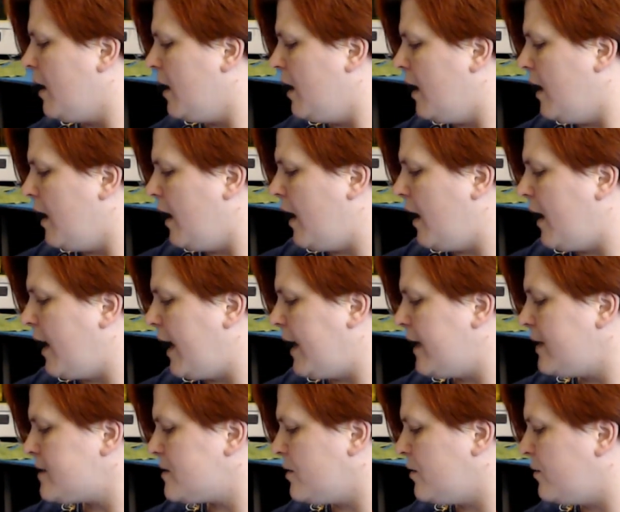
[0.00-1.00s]
All right,
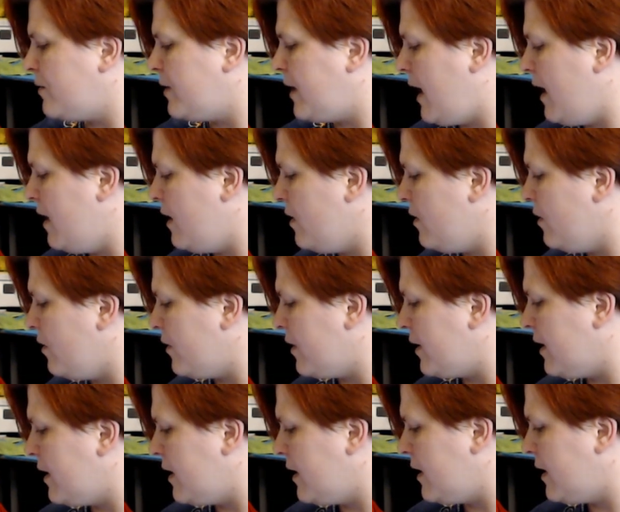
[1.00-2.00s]
so now
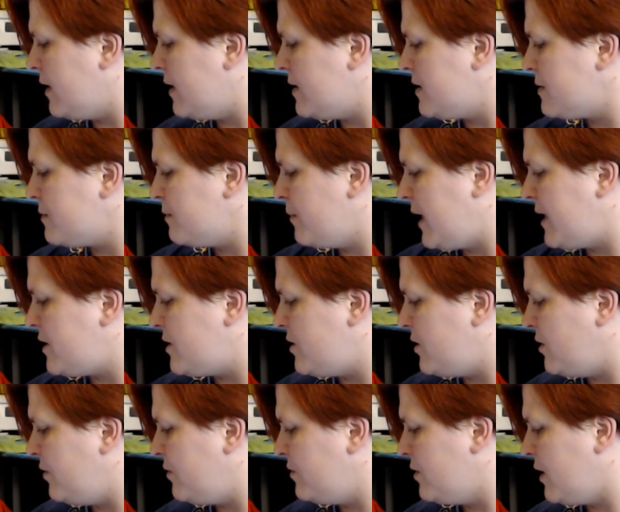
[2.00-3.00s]
it is my
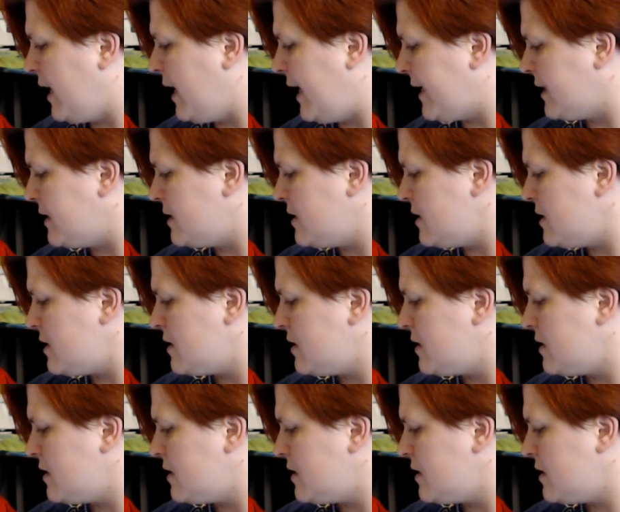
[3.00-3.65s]
2 dragons.